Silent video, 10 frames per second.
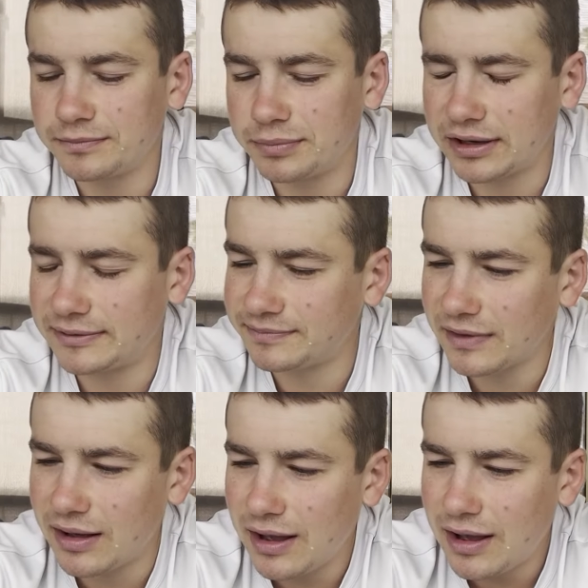But
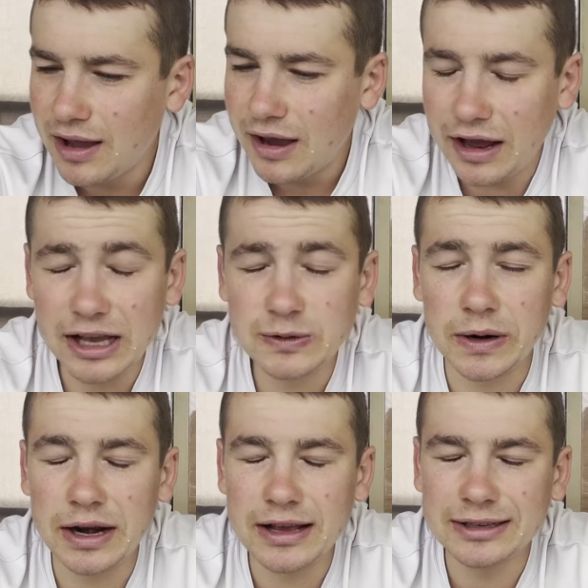it is
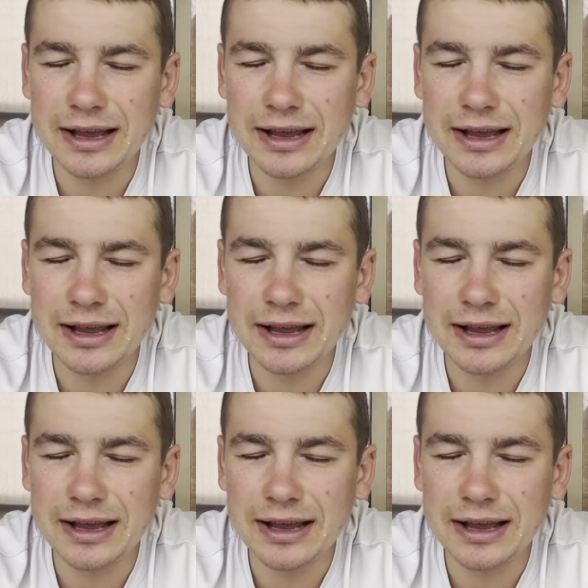what it is.